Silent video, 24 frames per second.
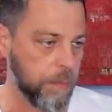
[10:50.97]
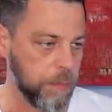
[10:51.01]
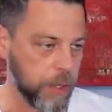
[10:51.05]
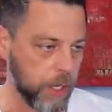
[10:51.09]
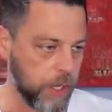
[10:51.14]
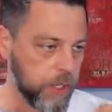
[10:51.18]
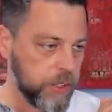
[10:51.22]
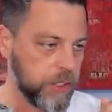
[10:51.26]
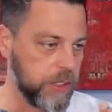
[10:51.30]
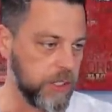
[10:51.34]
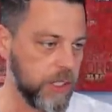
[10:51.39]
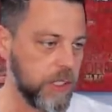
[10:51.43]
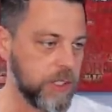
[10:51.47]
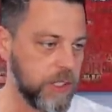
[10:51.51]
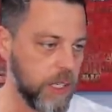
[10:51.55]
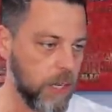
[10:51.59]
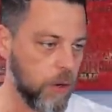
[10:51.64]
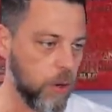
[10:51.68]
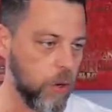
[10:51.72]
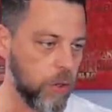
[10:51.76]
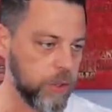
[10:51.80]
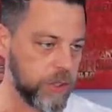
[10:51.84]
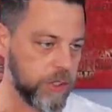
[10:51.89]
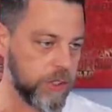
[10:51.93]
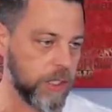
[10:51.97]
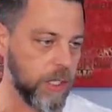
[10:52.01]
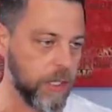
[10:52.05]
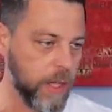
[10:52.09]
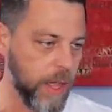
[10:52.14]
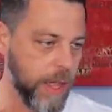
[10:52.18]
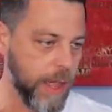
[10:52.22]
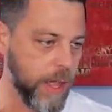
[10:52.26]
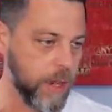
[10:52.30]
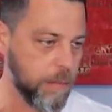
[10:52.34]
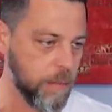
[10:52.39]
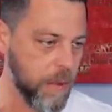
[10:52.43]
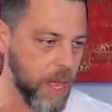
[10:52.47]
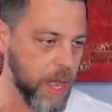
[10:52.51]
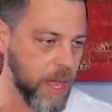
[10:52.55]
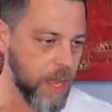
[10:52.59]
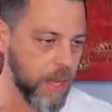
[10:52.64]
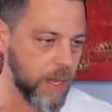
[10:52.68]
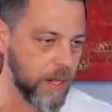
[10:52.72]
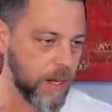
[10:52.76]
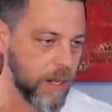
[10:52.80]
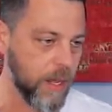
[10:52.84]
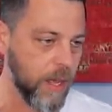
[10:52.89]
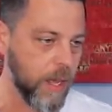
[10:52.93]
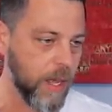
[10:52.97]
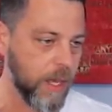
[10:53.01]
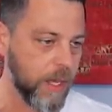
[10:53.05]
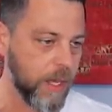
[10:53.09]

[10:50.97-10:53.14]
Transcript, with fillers: because these are all still handmade,